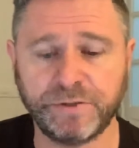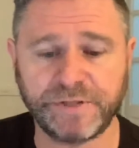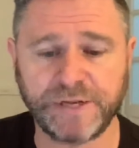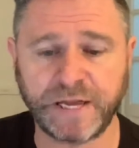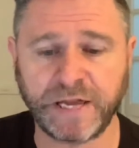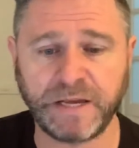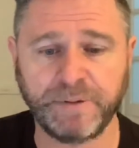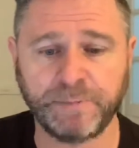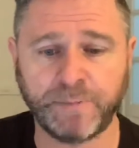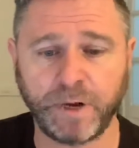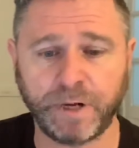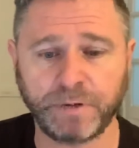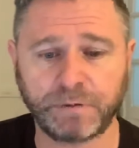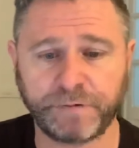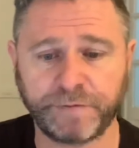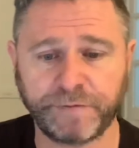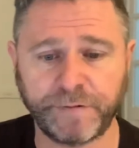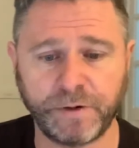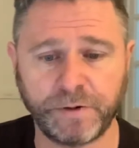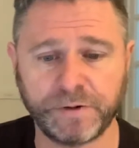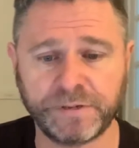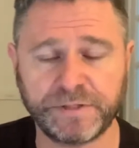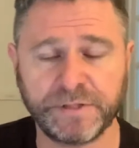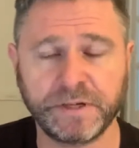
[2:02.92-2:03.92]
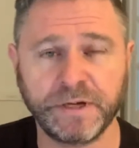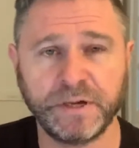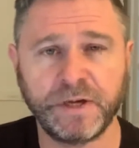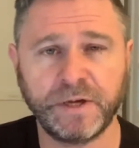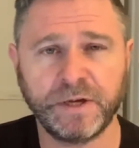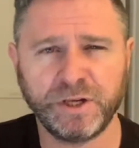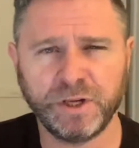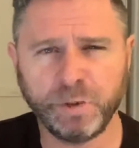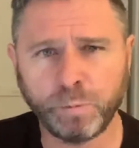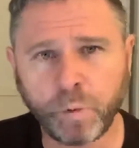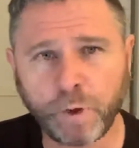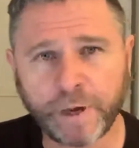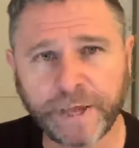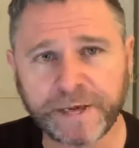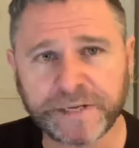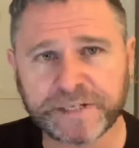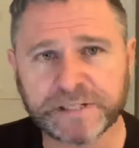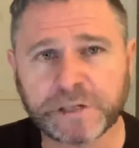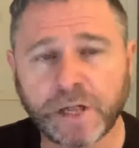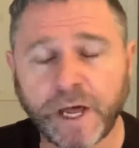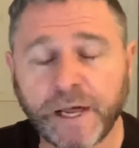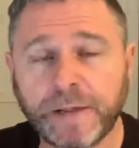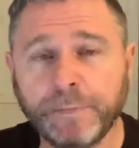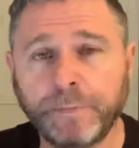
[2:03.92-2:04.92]
any microphones. You will get a
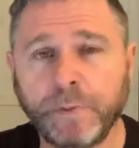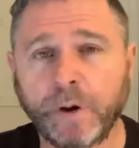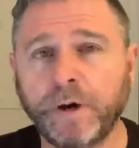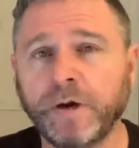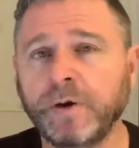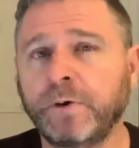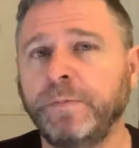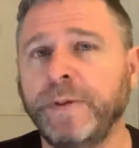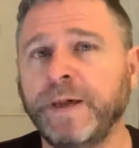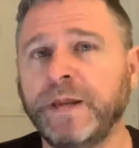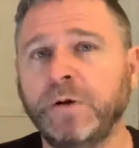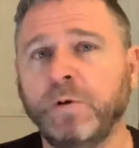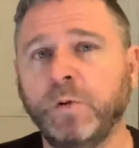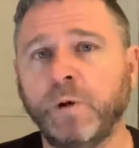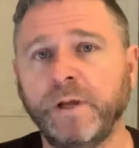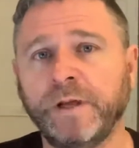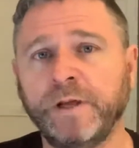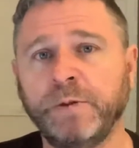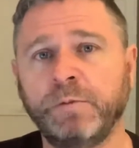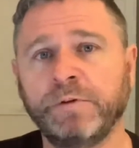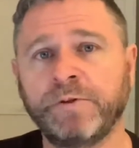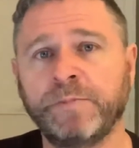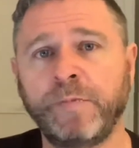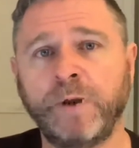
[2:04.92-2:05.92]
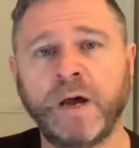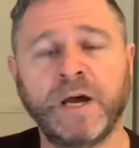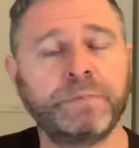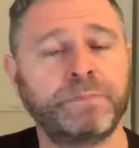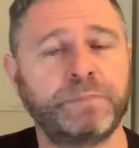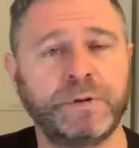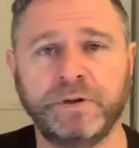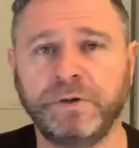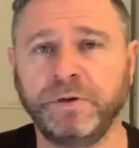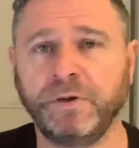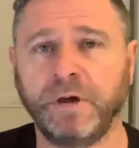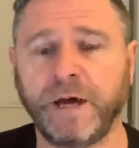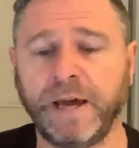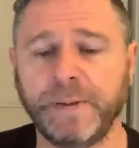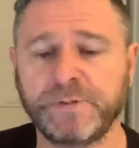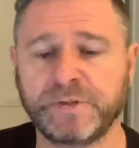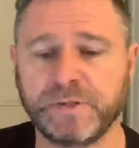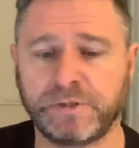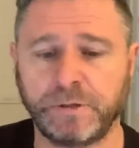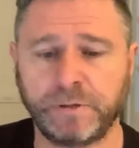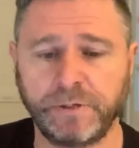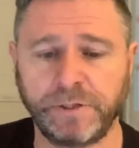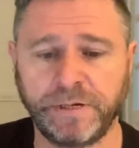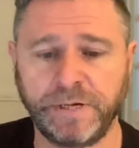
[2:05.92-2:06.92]
slightly better quality with a mic, but
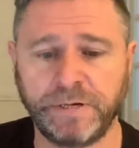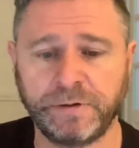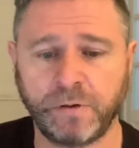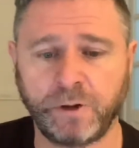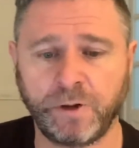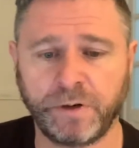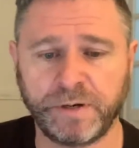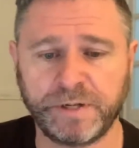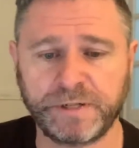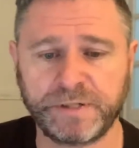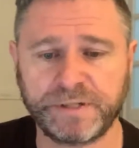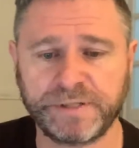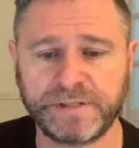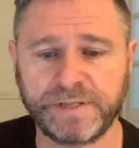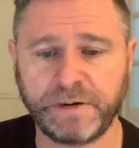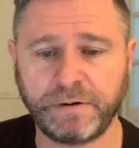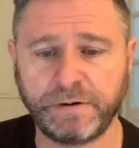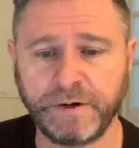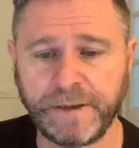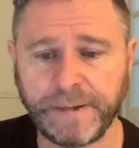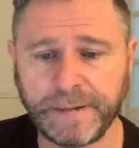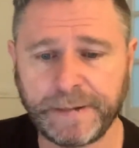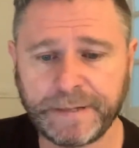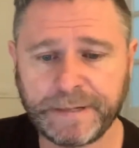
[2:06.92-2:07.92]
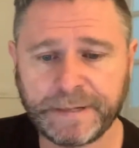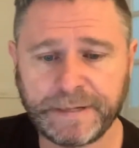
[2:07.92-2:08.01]
absolutely not necessary.